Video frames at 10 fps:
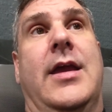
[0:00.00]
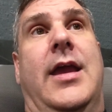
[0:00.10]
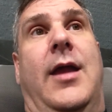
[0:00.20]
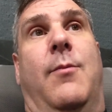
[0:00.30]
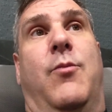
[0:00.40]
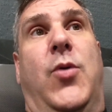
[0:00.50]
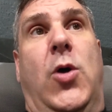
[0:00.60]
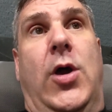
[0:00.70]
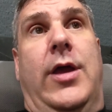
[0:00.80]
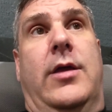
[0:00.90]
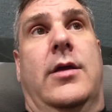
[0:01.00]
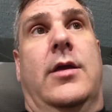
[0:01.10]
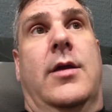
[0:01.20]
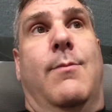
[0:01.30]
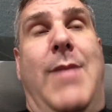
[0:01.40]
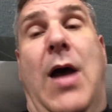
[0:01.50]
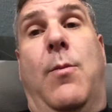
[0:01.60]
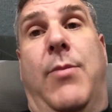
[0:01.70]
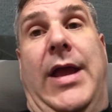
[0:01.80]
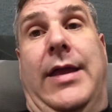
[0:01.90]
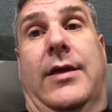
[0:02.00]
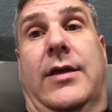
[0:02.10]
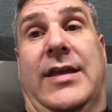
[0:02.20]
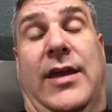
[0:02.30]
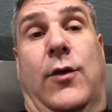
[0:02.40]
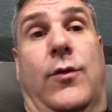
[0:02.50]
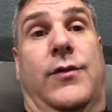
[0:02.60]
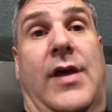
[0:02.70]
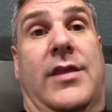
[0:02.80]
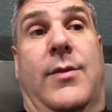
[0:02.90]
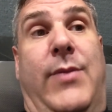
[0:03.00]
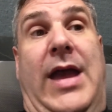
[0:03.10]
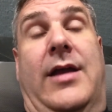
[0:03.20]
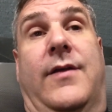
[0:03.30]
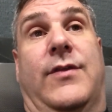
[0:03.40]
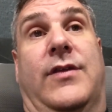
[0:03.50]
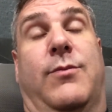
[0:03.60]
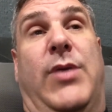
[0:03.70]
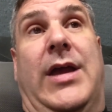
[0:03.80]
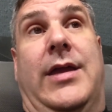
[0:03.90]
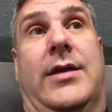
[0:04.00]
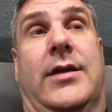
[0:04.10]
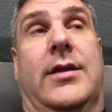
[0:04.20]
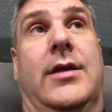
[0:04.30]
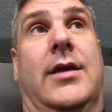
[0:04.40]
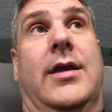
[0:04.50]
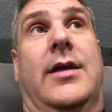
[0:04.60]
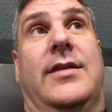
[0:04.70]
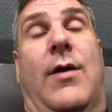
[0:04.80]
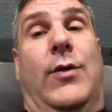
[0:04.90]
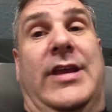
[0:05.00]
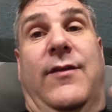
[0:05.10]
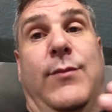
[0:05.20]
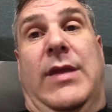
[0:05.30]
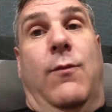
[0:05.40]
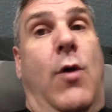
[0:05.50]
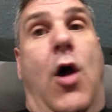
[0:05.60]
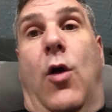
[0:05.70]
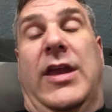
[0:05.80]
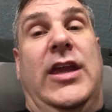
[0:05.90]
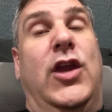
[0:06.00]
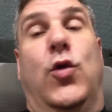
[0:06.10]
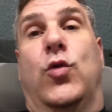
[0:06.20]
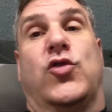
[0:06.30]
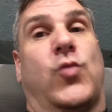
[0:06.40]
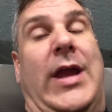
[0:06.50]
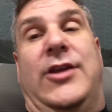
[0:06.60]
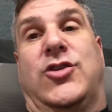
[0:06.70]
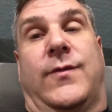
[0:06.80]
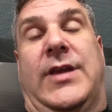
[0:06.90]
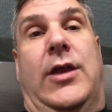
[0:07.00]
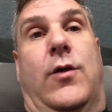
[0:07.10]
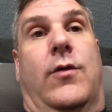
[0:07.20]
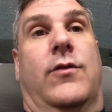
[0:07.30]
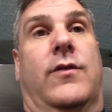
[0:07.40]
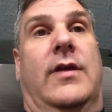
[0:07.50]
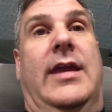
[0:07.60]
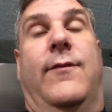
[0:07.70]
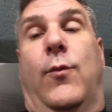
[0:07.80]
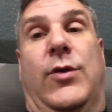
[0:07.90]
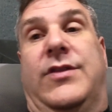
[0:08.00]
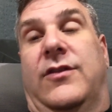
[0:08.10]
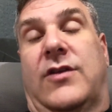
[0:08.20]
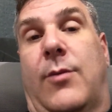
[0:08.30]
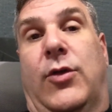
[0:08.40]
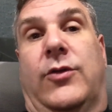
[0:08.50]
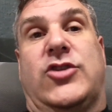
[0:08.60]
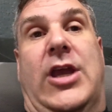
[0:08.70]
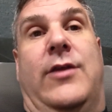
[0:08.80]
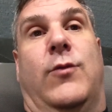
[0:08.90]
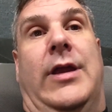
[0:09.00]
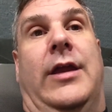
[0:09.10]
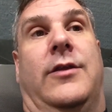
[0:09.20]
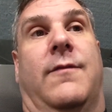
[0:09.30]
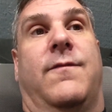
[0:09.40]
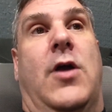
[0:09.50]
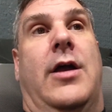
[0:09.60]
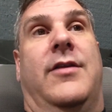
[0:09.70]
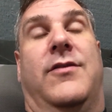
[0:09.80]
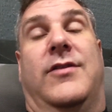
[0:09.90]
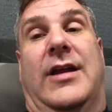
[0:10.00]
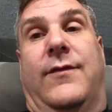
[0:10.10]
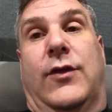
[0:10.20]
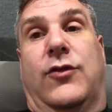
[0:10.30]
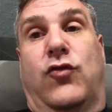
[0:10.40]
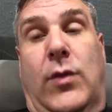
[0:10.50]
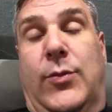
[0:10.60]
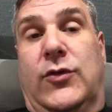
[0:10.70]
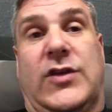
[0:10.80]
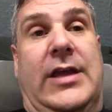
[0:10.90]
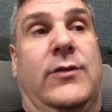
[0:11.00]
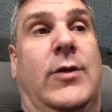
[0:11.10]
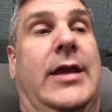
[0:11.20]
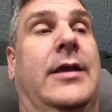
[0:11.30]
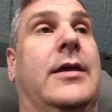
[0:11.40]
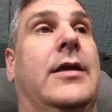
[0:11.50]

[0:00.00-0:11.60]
and put mountain bike gears on the back of this bike that would give me a huge range of gears, even with the double chain ring in the front instead of a triple chain ring.